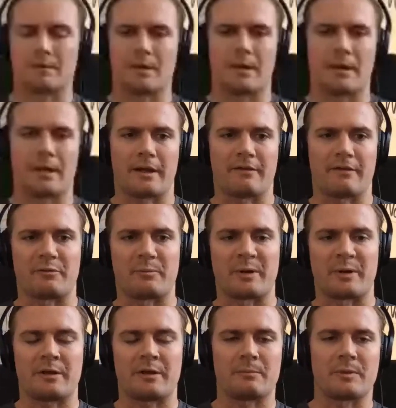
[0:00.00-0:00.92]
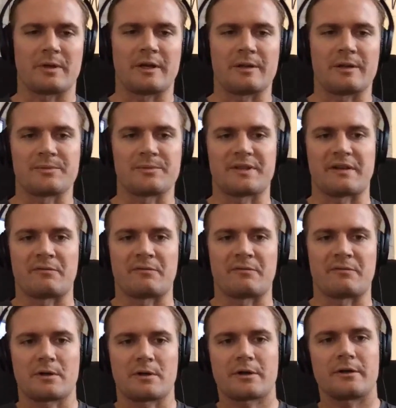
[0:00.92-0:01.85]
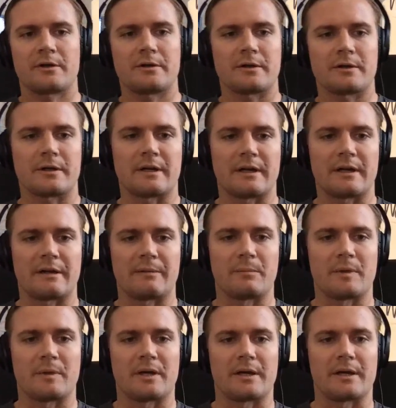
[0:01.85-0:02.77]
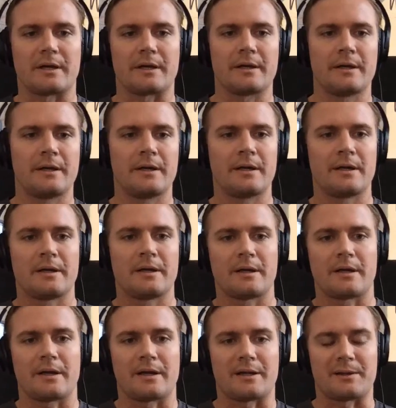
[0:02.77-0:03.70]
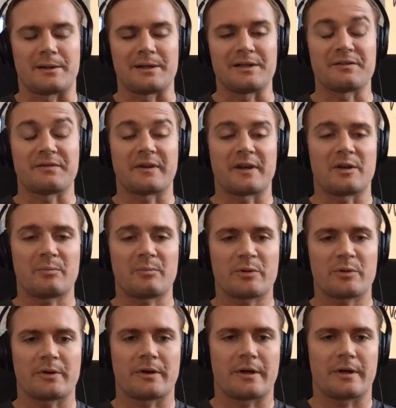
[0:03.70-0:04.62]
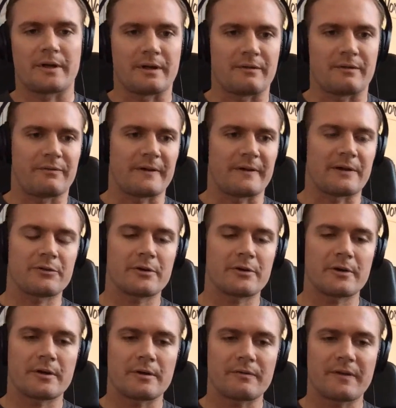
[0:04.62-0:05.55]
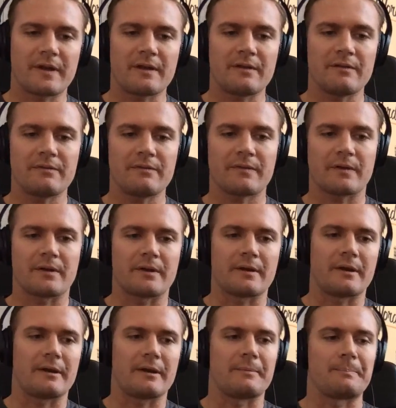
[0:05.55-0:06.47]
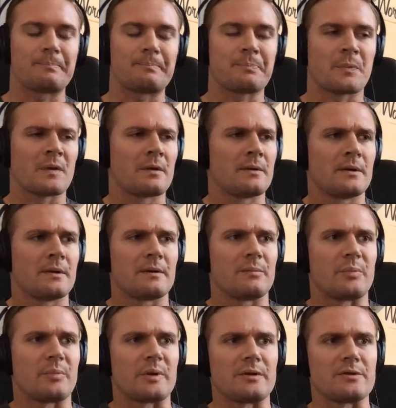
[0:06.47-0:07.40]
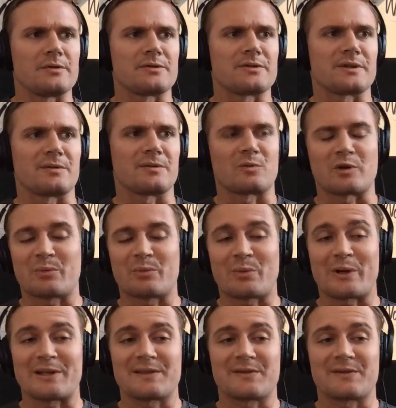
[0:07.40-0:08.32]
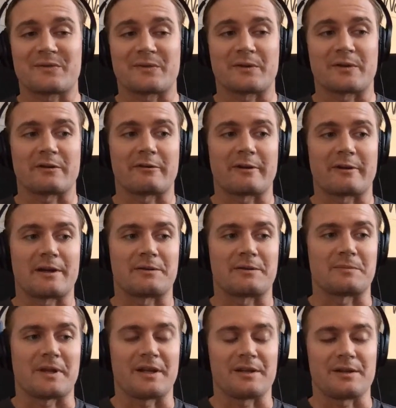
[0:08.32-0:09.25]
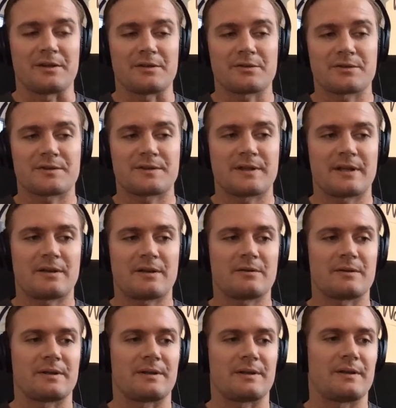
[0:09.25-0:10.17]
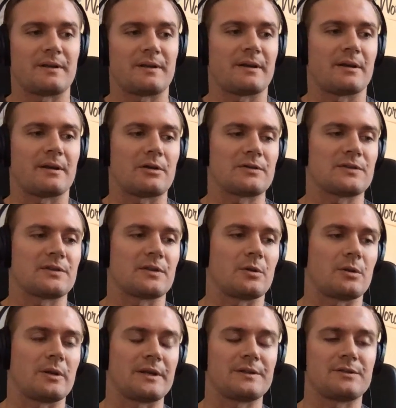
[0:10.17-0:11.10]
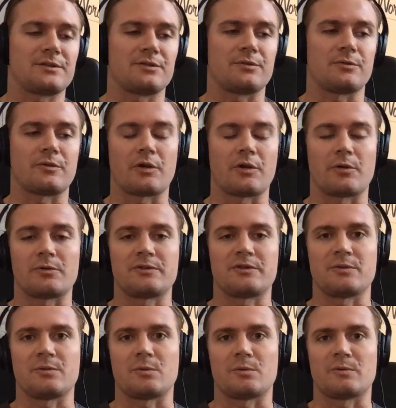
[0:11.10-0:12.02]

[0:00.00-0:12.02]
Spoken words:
Hey, everybody. My name is Devon Walker. I'm a lead developer and founder of Give. Been using WordPress for around 8 years now, and also like to go to